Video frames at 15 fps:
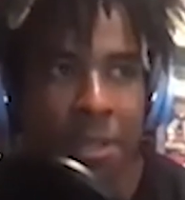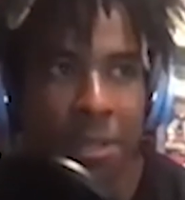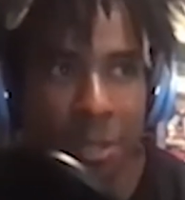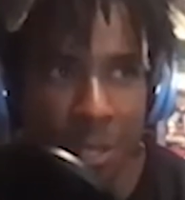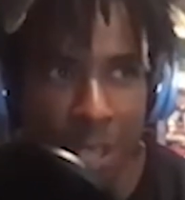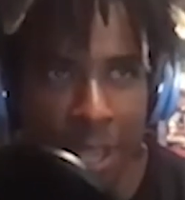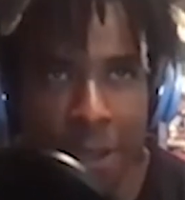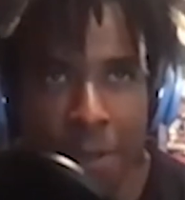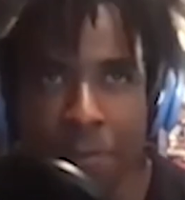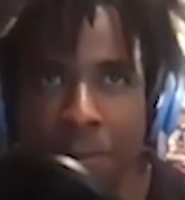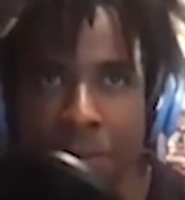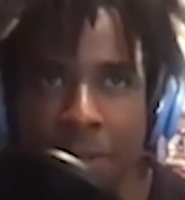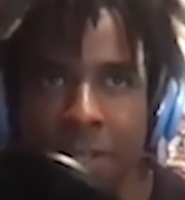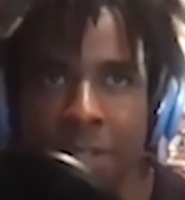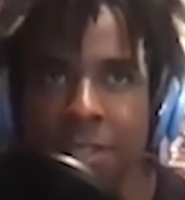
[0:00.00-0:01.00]
Look out
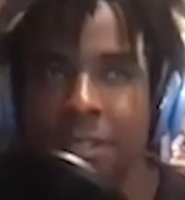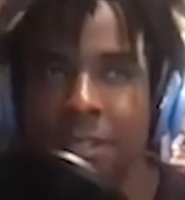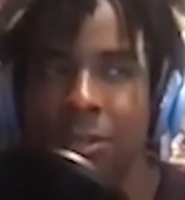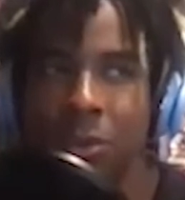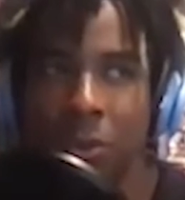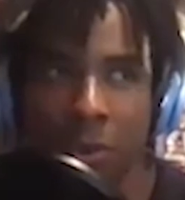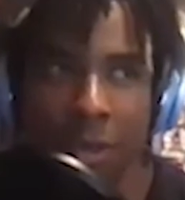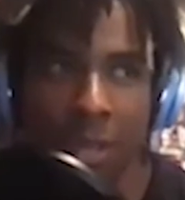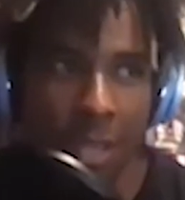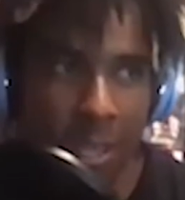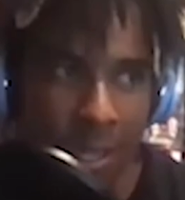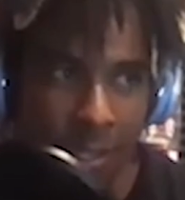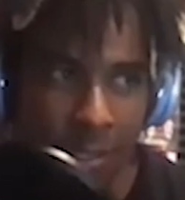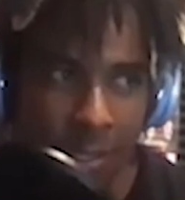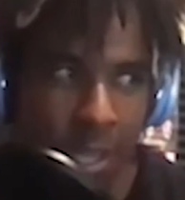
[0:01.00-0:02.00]
for us during the
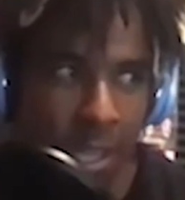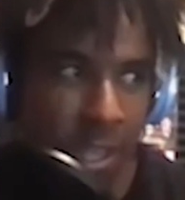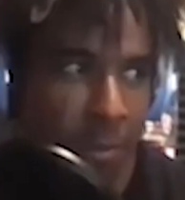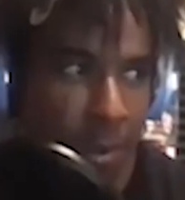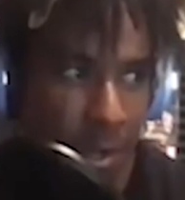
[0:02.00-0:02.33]
Kings game.